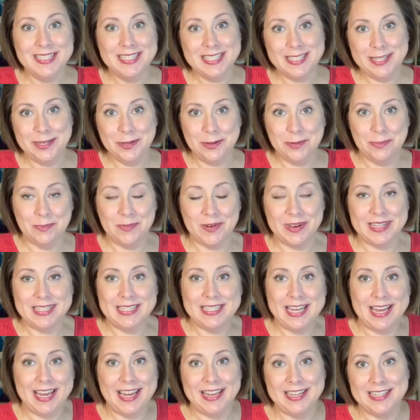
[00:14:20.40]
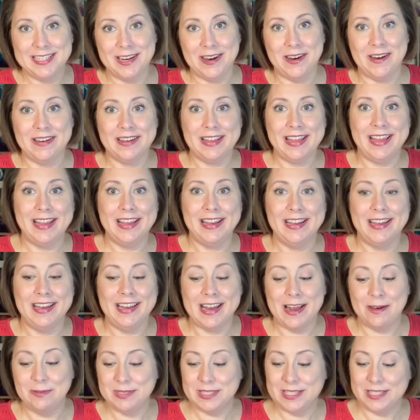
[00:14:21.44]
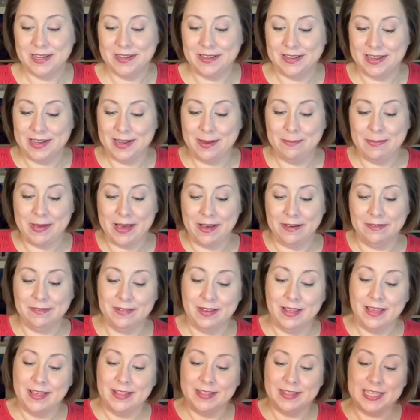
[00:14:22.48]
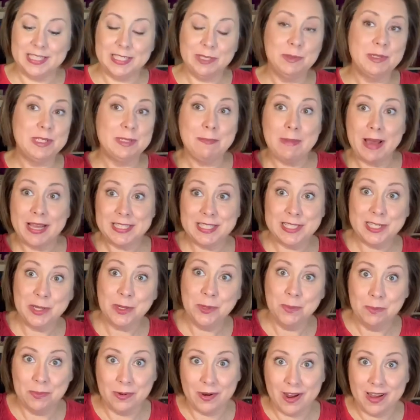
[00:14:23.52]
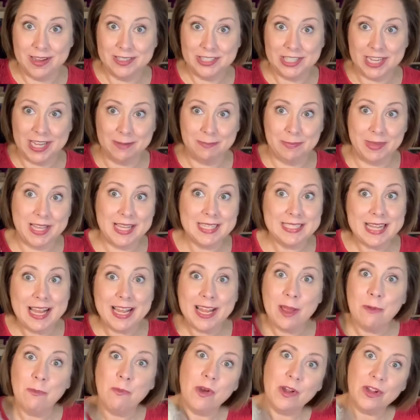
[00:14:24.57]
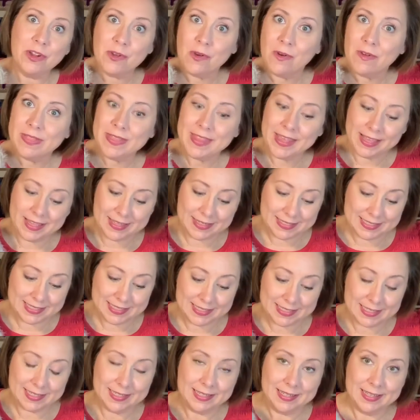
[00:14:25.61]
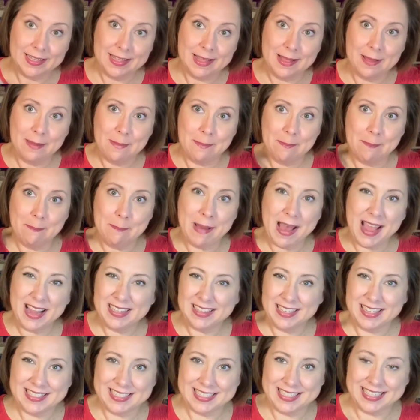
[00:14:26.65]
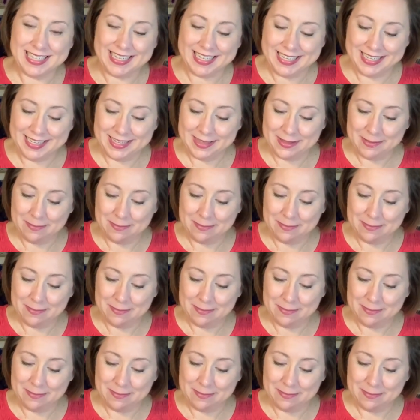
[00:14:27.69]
Zoom one day talking and I was talking about, this was my Zoom project because I can work on this mindlessly.